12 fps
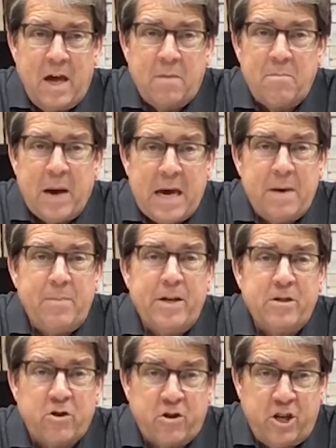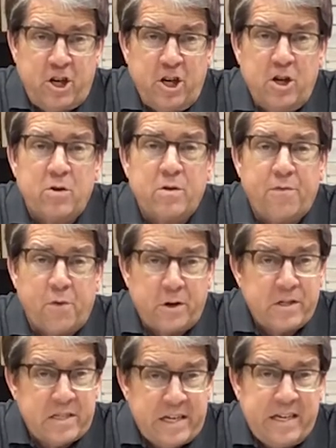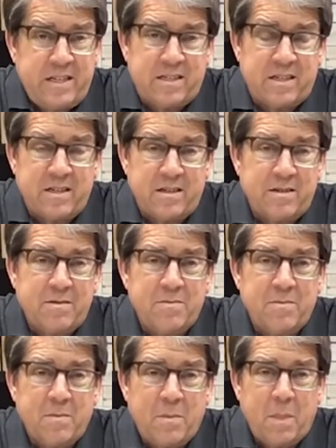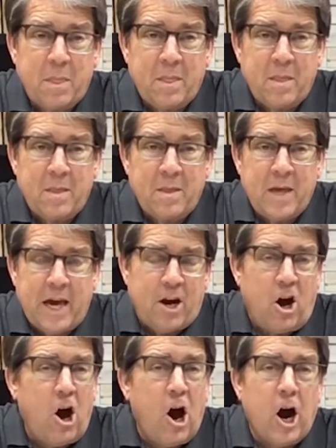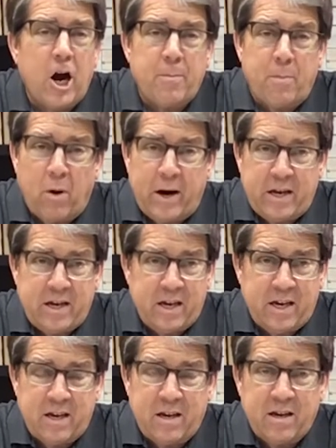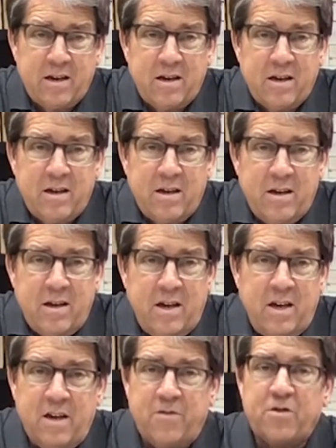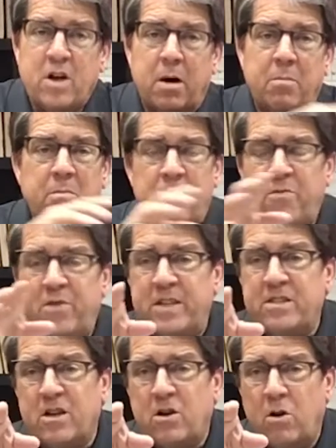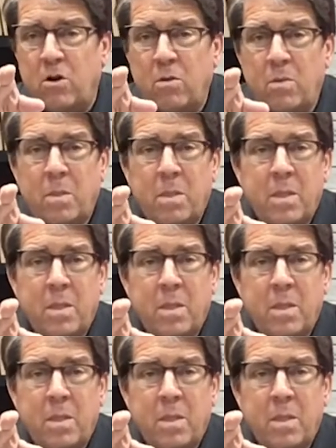And babies are cute for a season and heartbreaking if some physical